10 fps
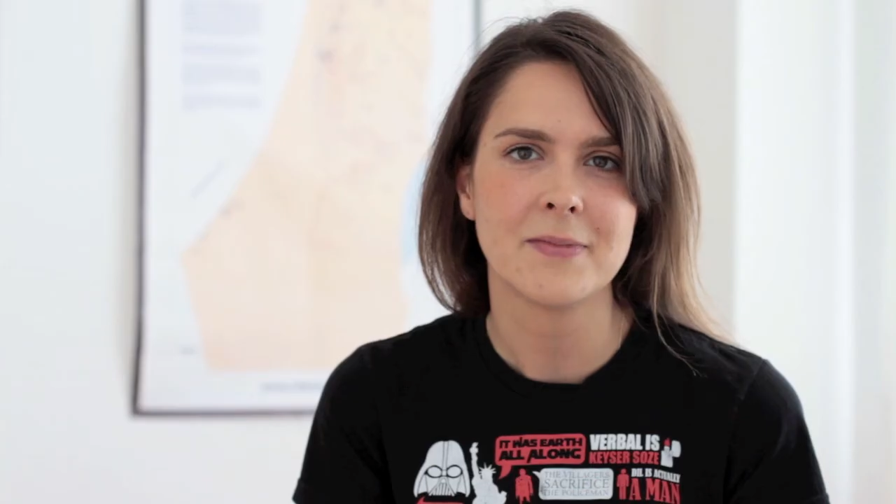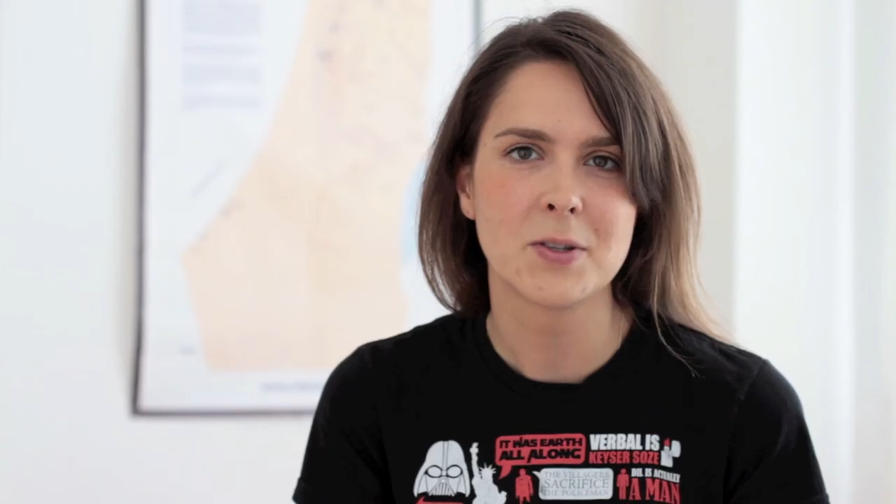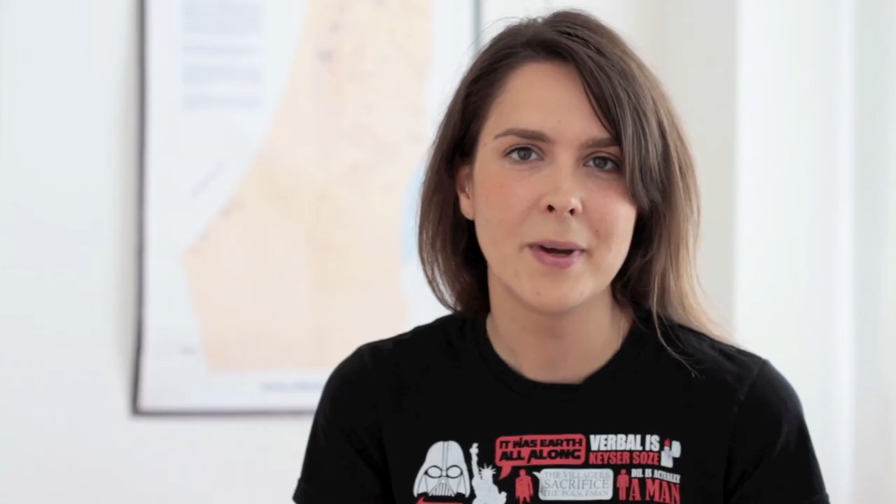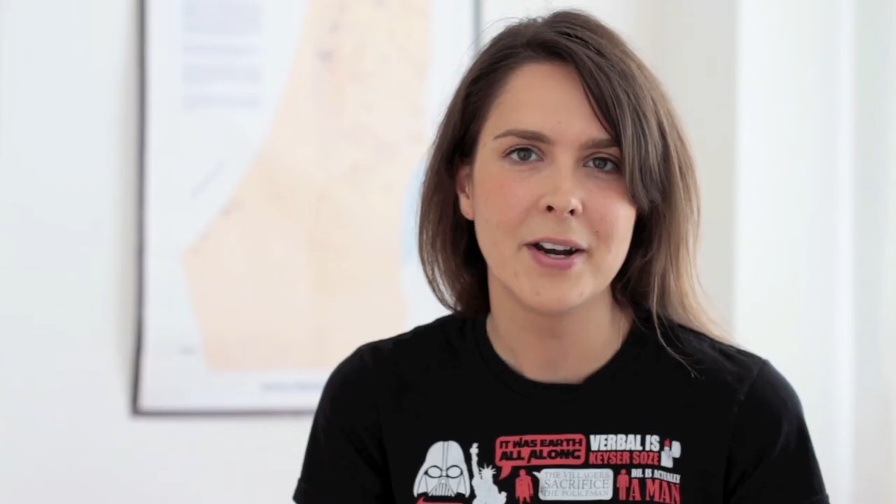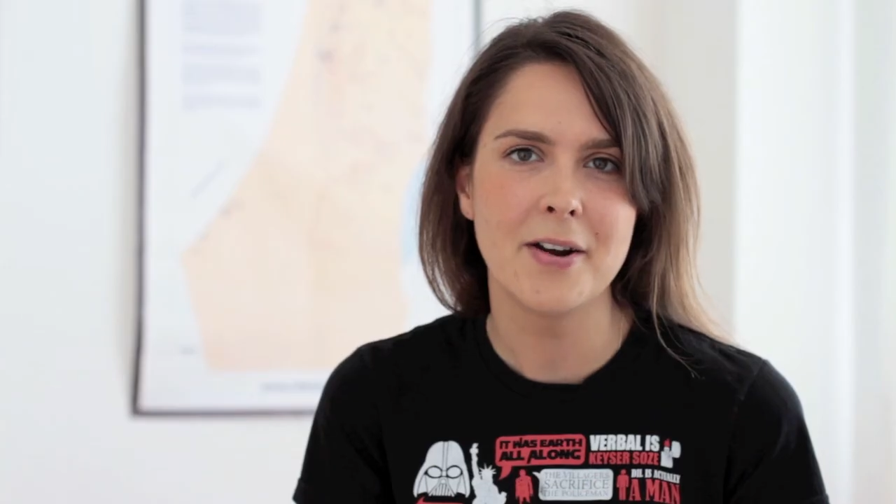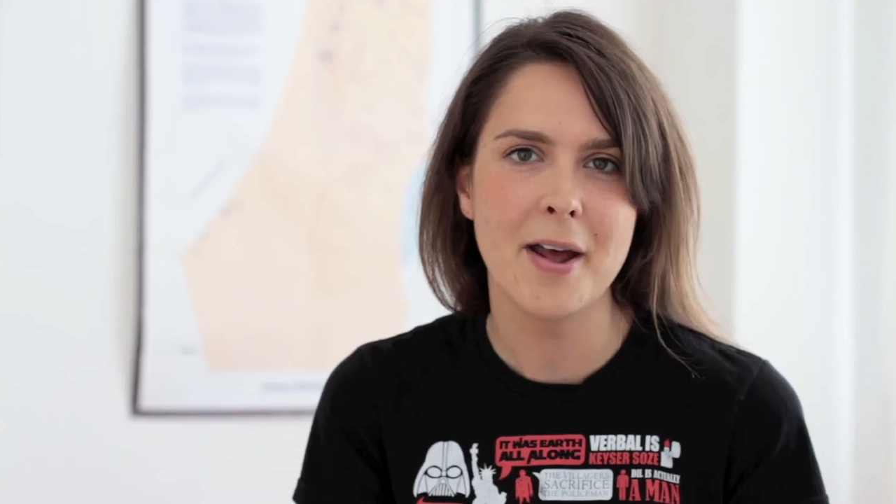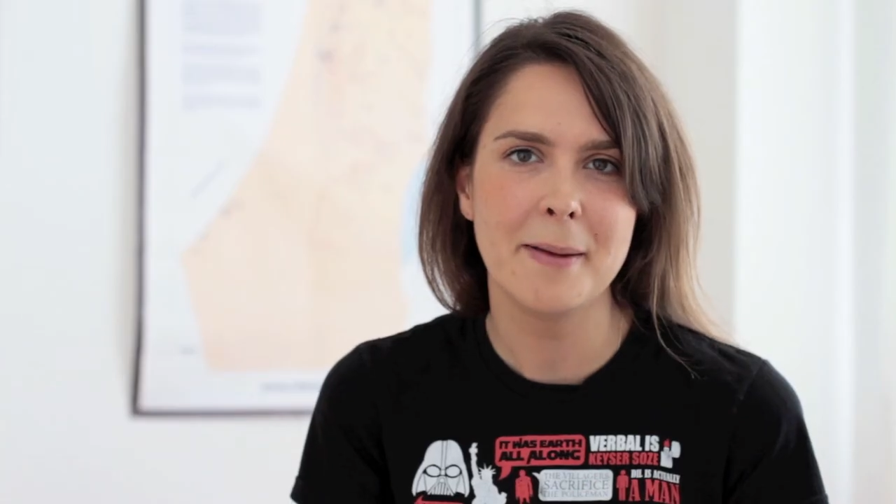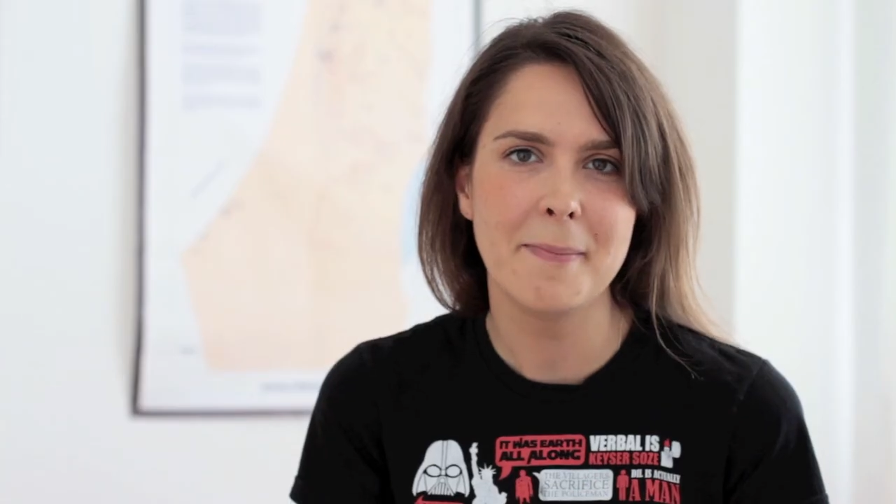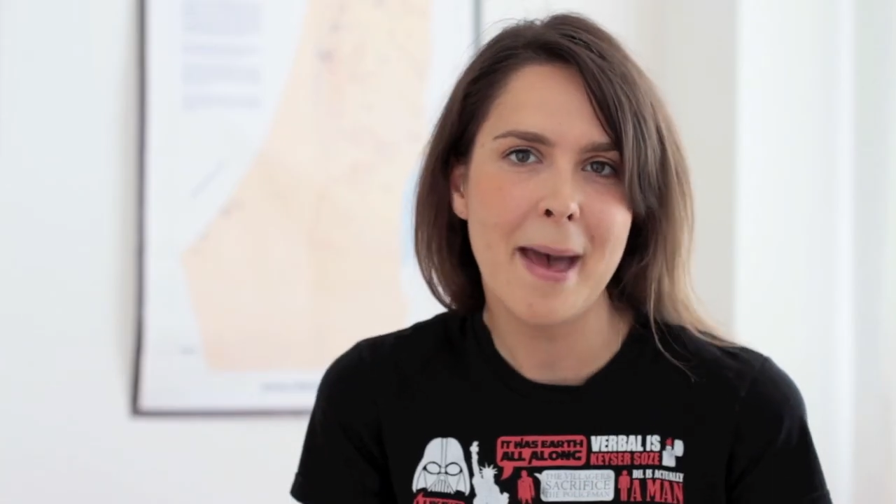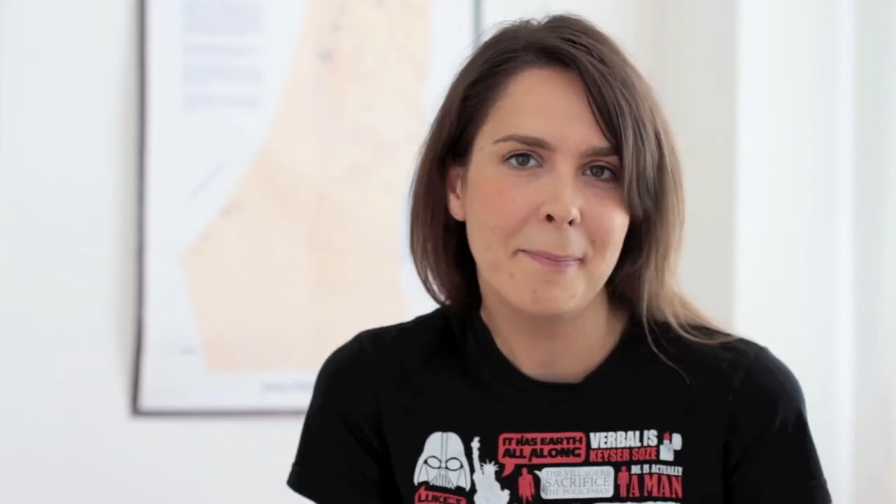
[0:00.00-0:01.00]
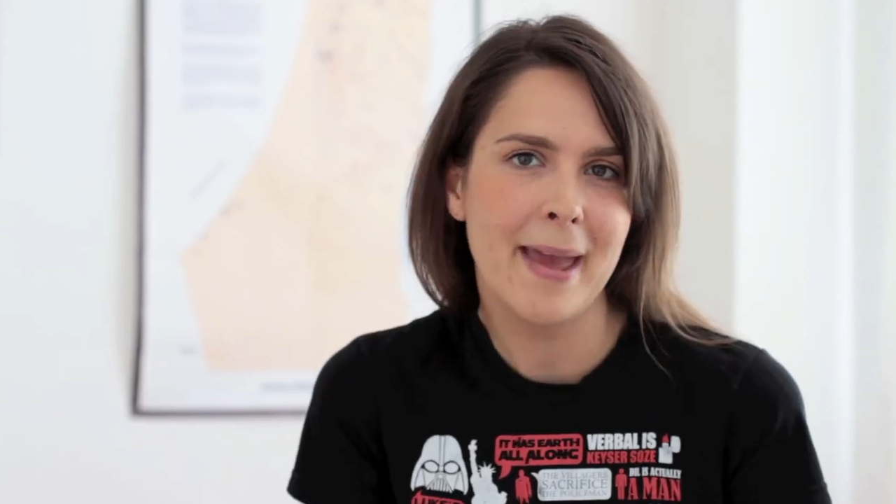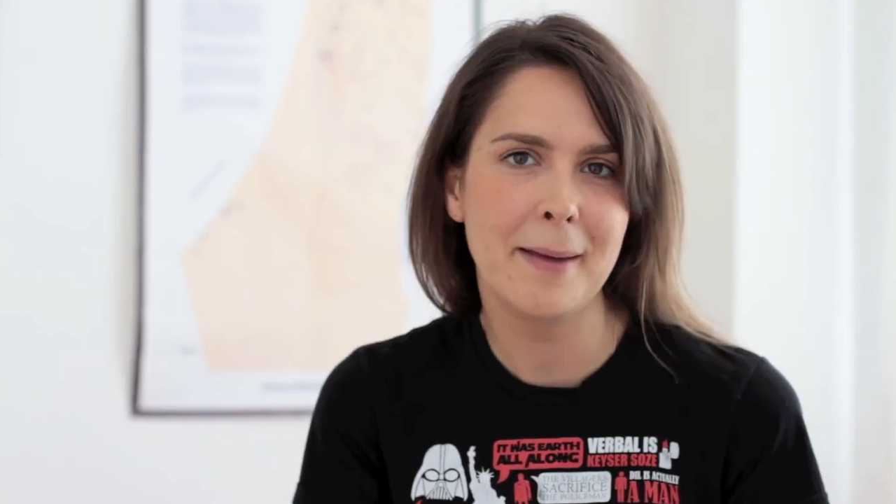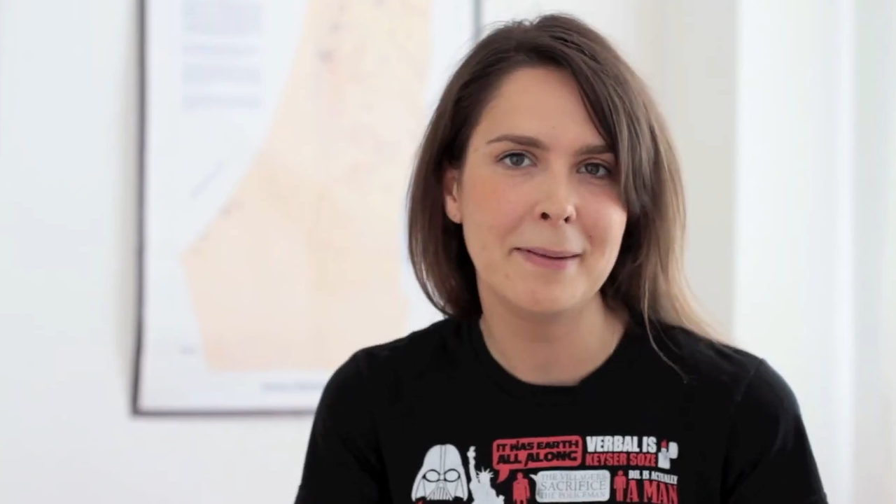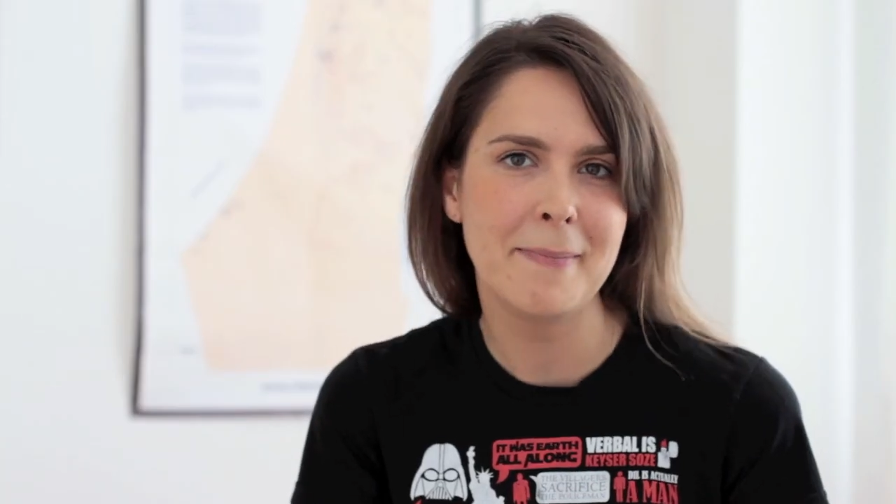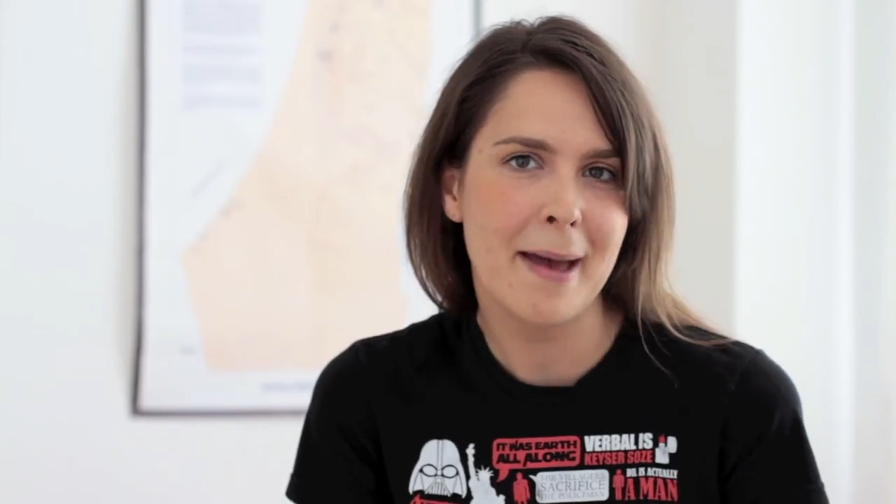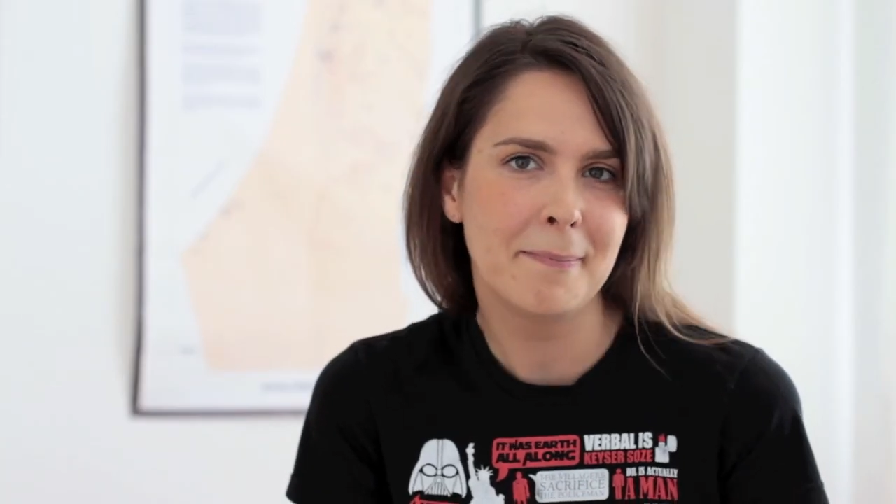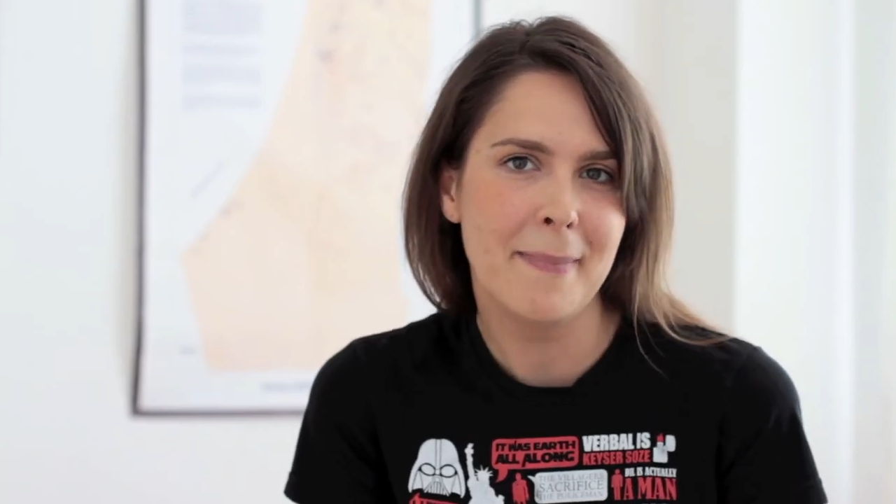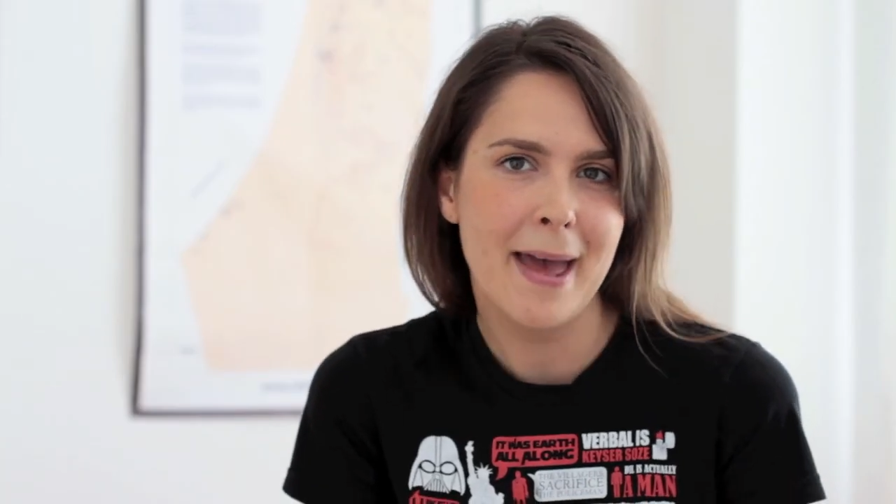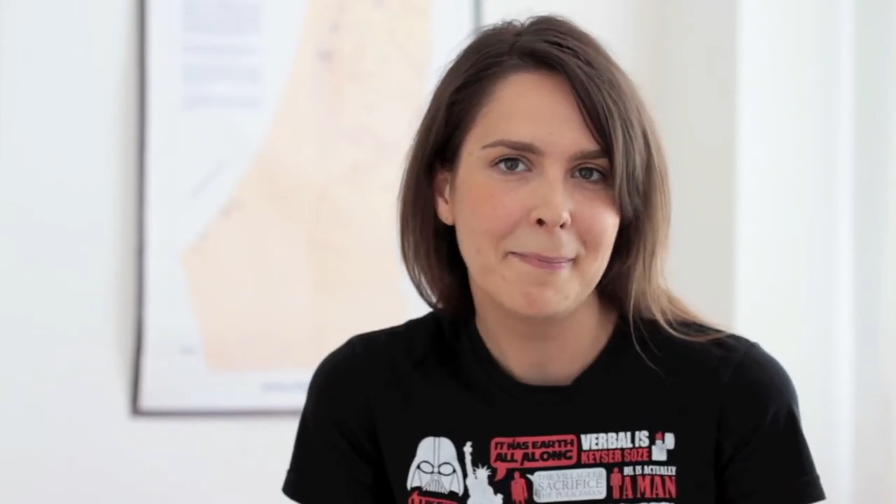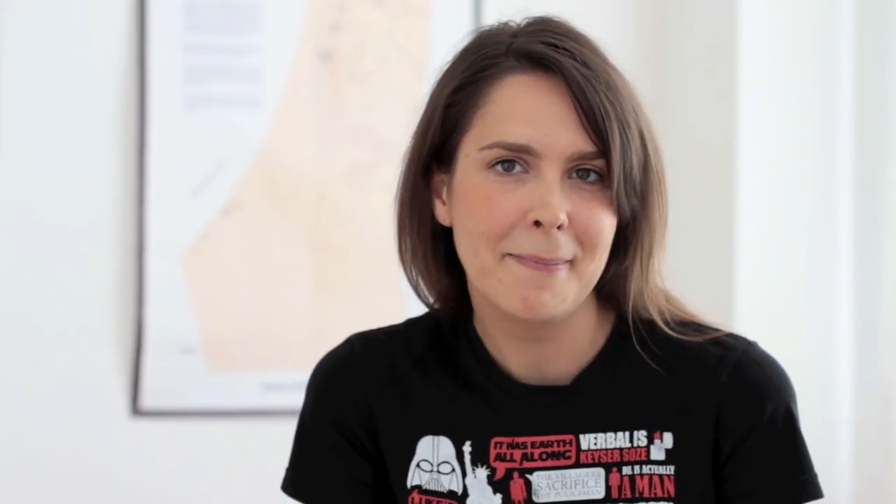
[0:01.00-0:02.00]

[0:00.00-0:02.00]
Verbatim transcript: Twitter on a map, baby, map, map,